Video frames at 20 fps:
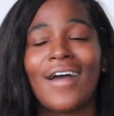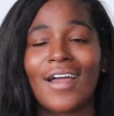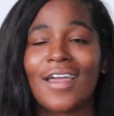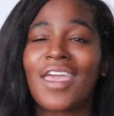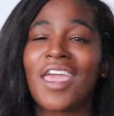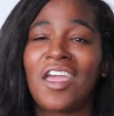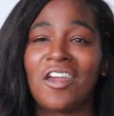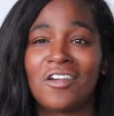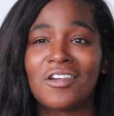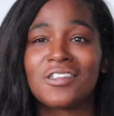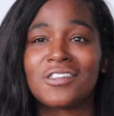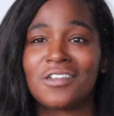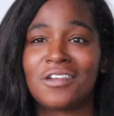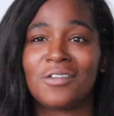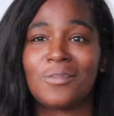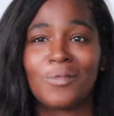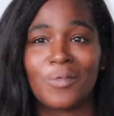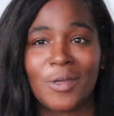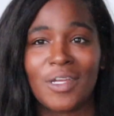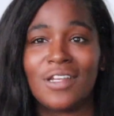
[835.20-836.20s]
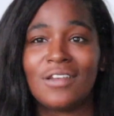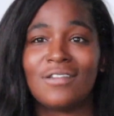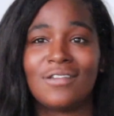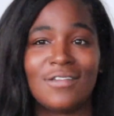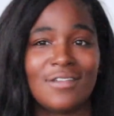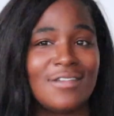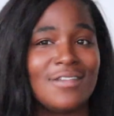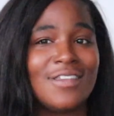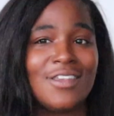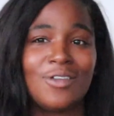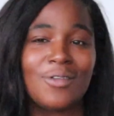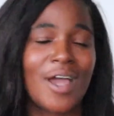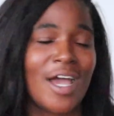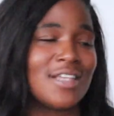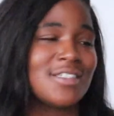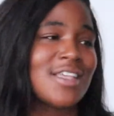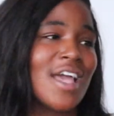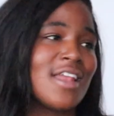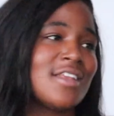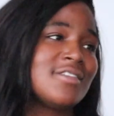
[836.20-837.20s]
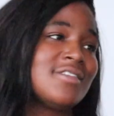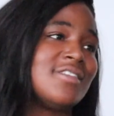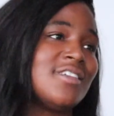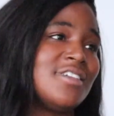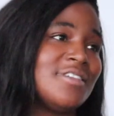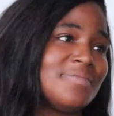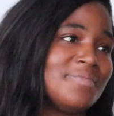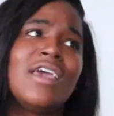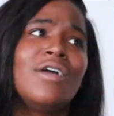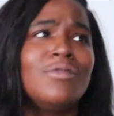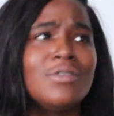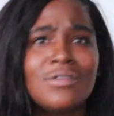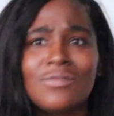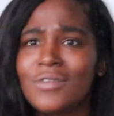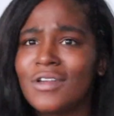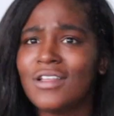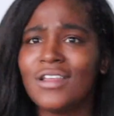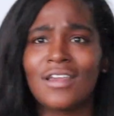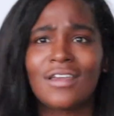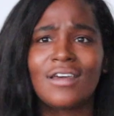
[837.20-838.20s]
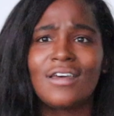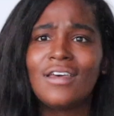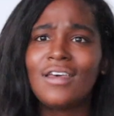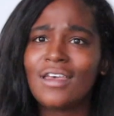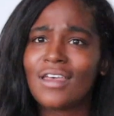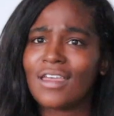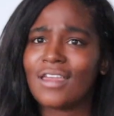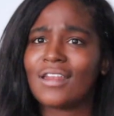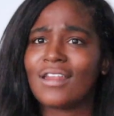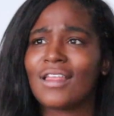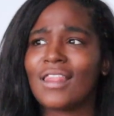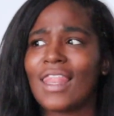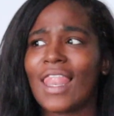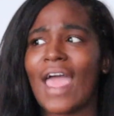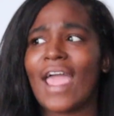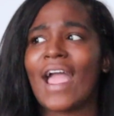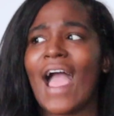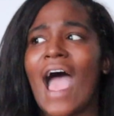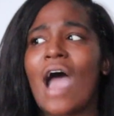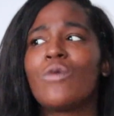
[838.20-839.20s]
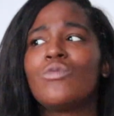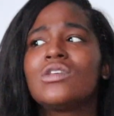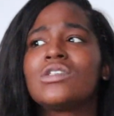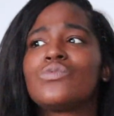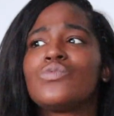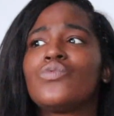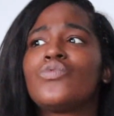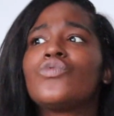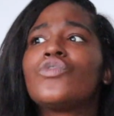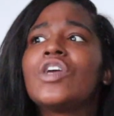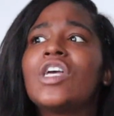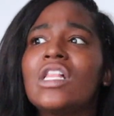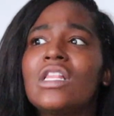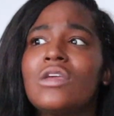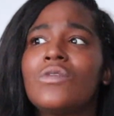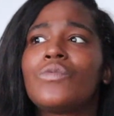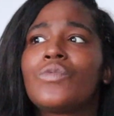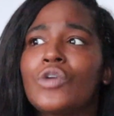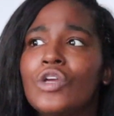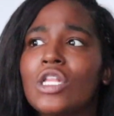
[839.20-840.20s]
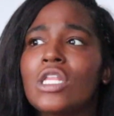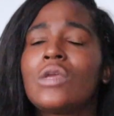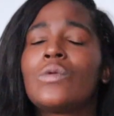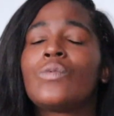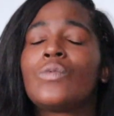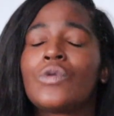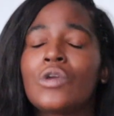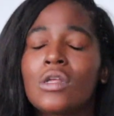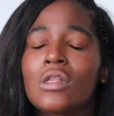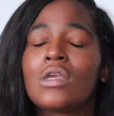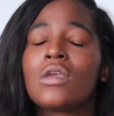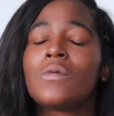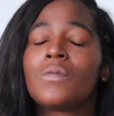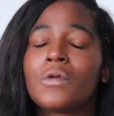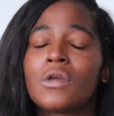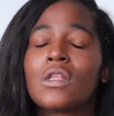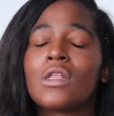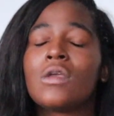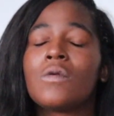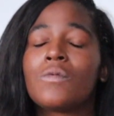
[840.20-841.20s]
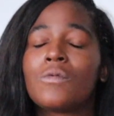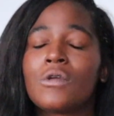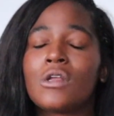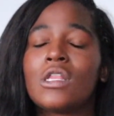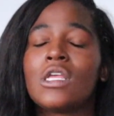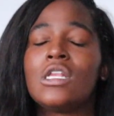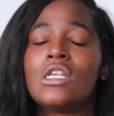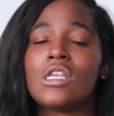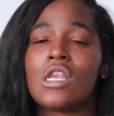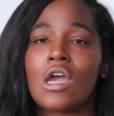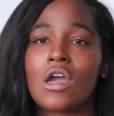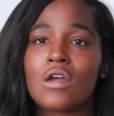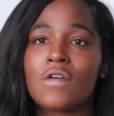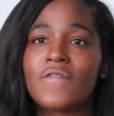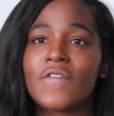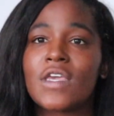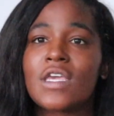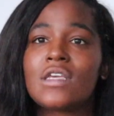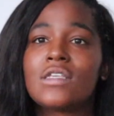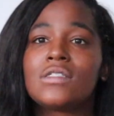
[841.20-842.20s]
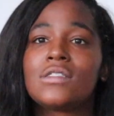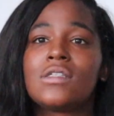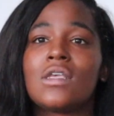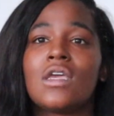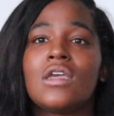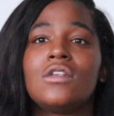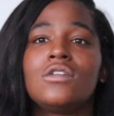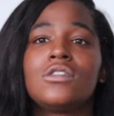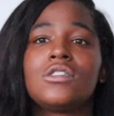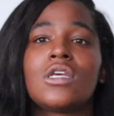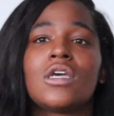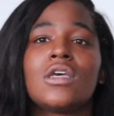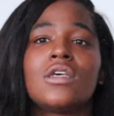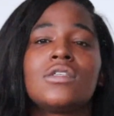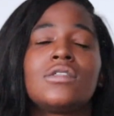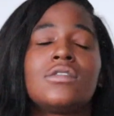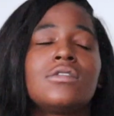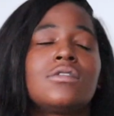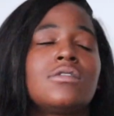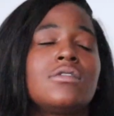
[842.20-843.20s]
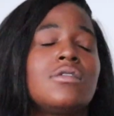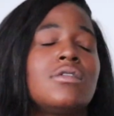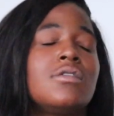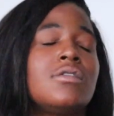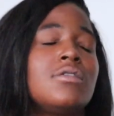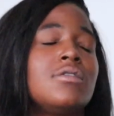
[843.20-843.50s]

a character when you guys gotta see him. It was really good. Like, I was really, really, really, really, really nervous and just